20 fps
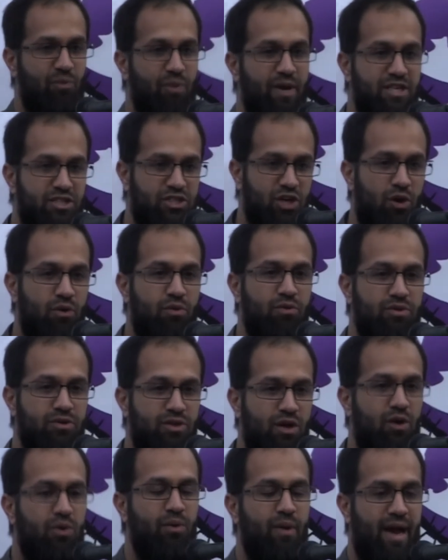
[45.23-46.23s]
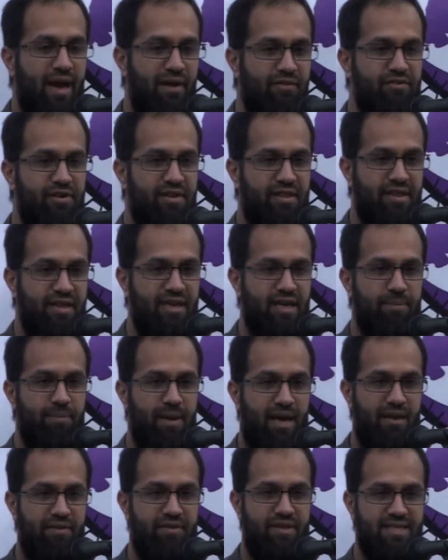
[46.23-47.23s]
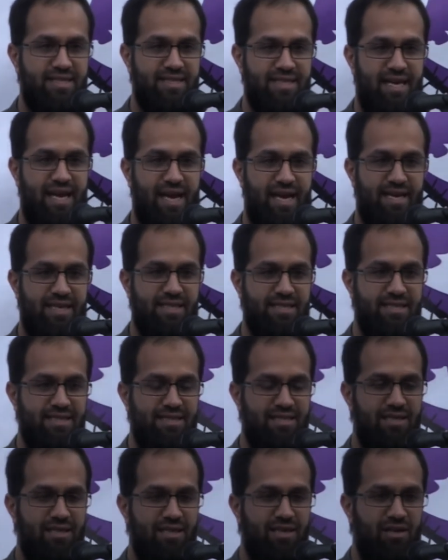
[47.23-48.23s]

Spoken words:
we don't know everything about this case.